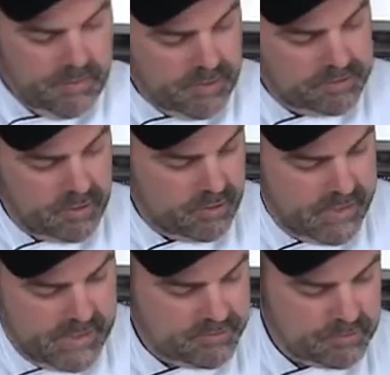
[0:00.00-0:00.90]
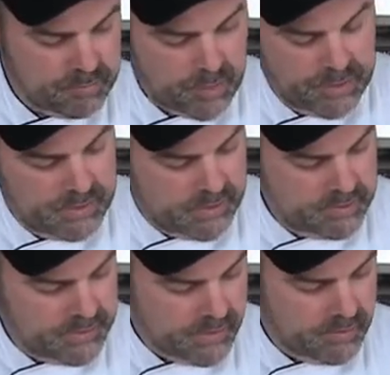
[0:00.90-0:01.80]
This, I already had some
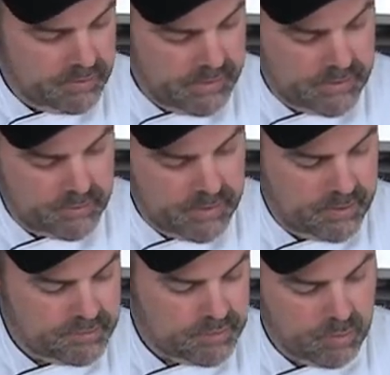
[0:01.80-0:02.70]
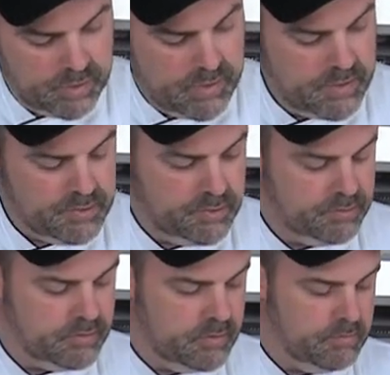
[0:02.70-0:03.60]
pre-cut carrot laying around, so I went ahead and
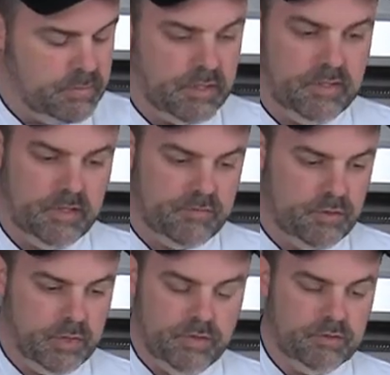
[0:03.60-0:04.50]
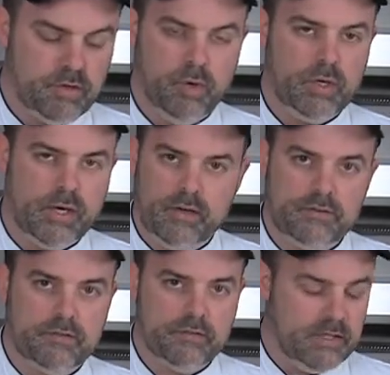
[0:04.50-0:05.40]
used it, but if you want to use whole
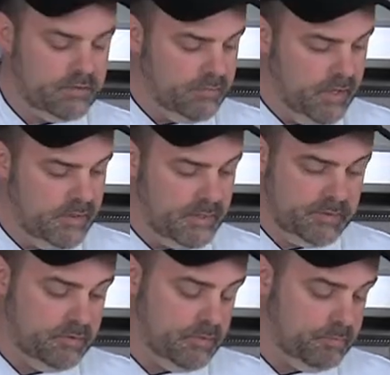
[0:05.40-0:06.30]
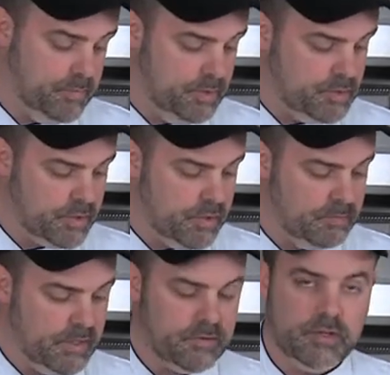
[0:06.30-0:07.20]
carrots, that's fine. That's usually
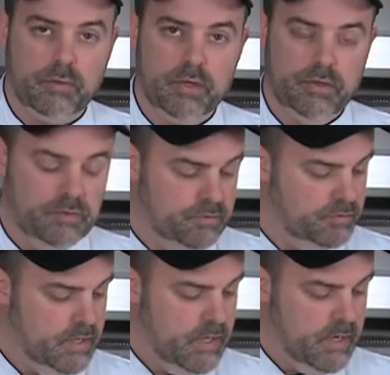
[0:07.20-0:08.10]
the method that we use.